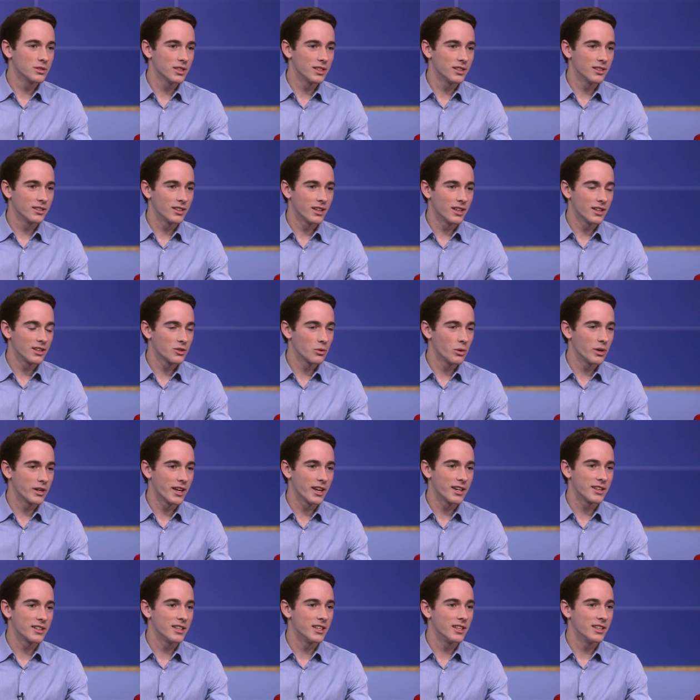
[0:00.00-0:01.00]
in, in
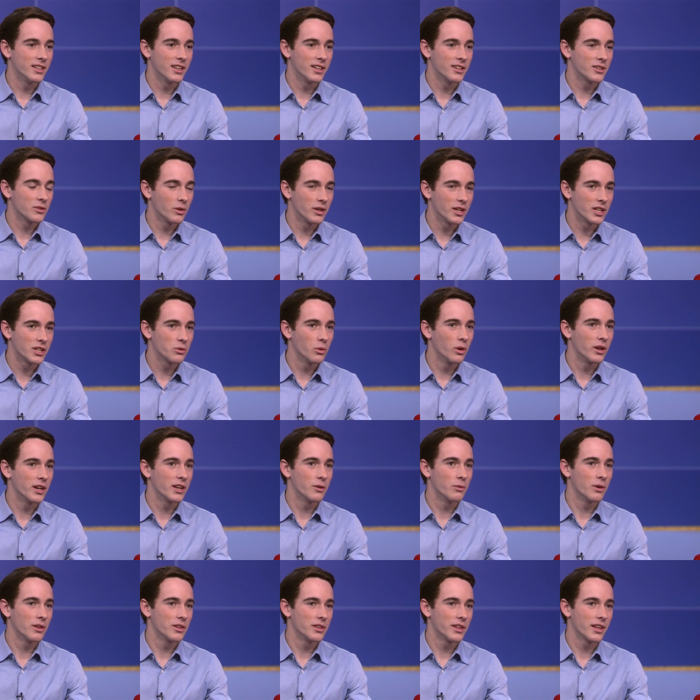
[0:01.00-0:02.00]
2018 and
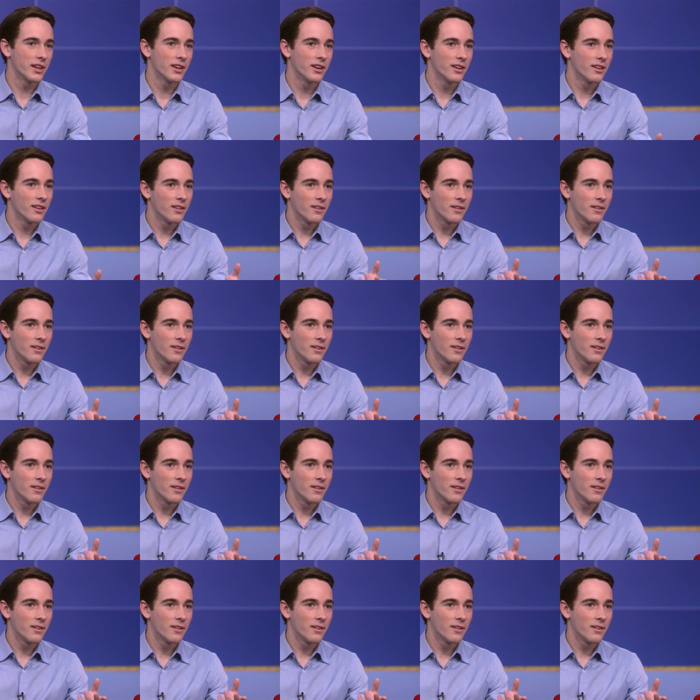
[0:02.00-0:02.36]
2020, whether they